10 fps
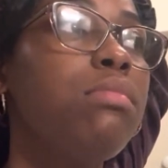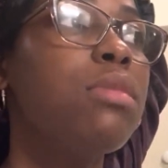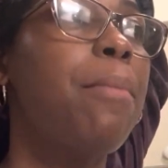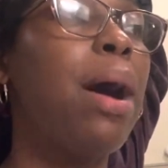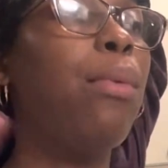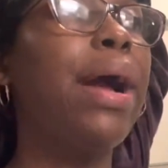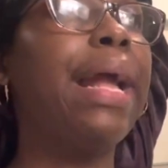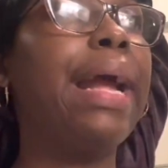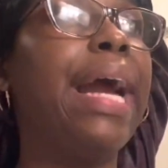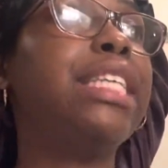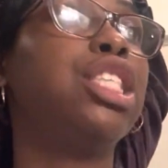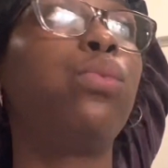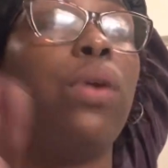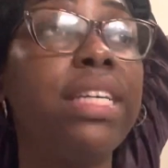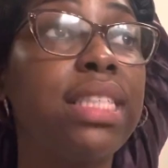my weight gained to
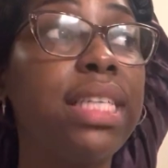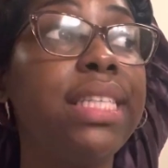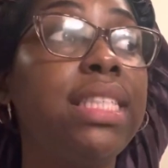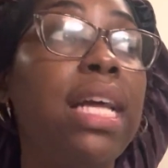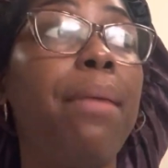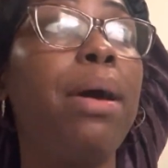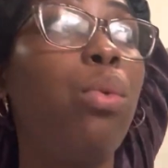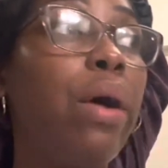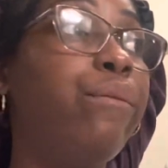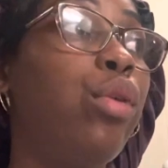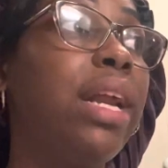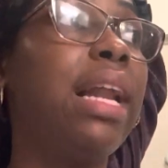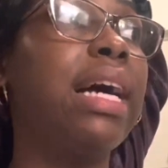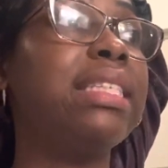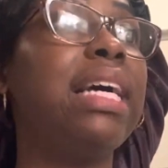160. I'm at 140.
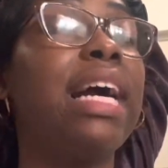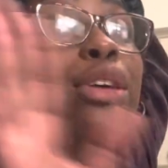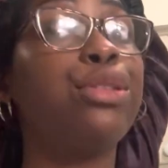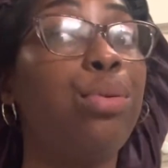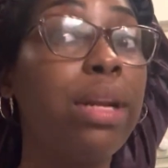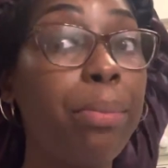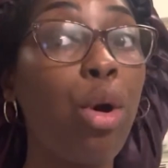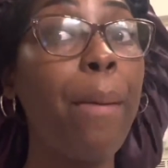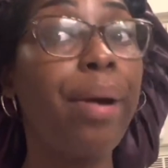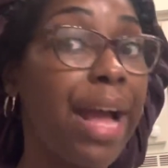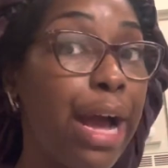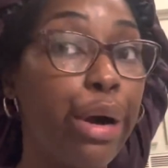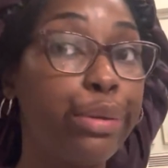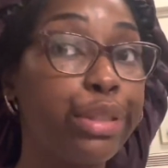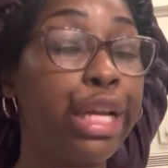Like I said, I got 20 more
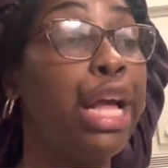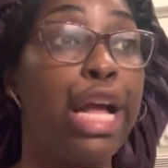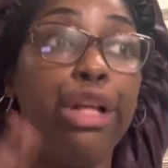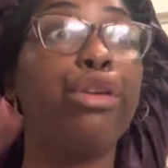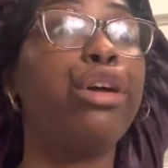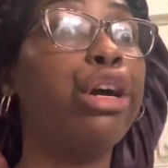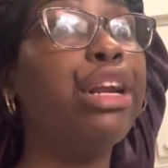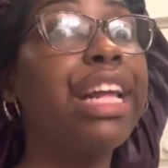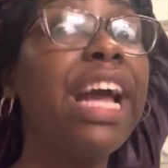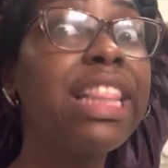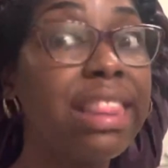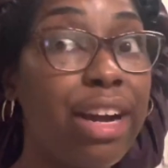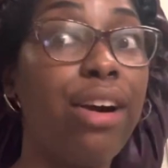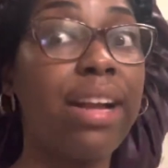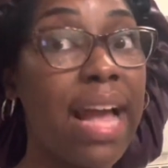pounds your girl gonna get
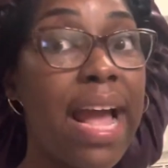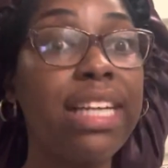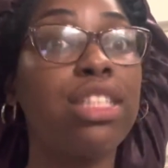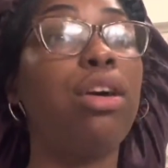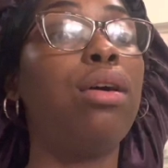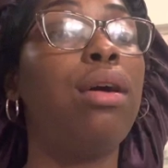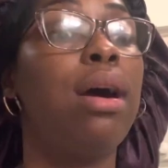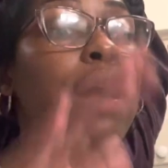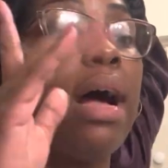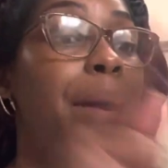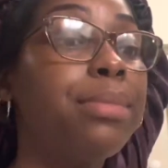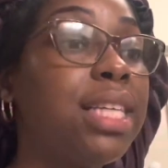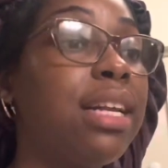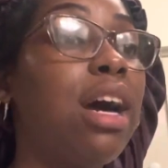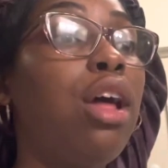there, okay? So I'm gonna
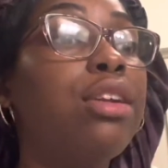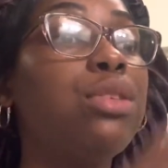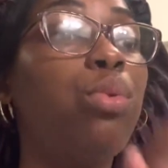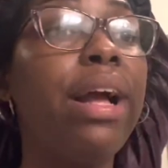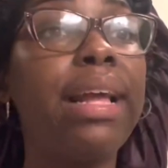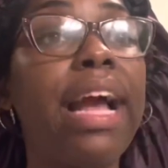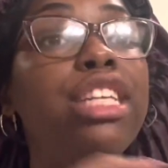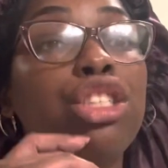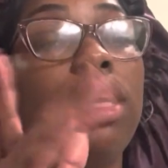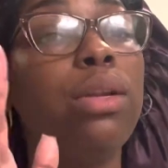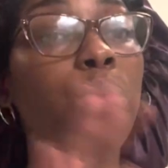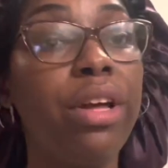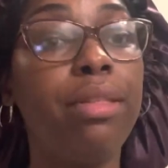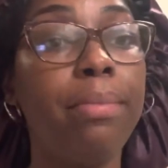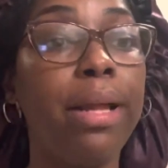take y'all on this weight gain journey
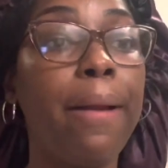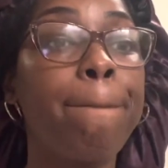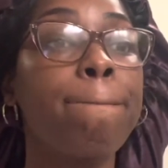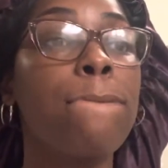with me.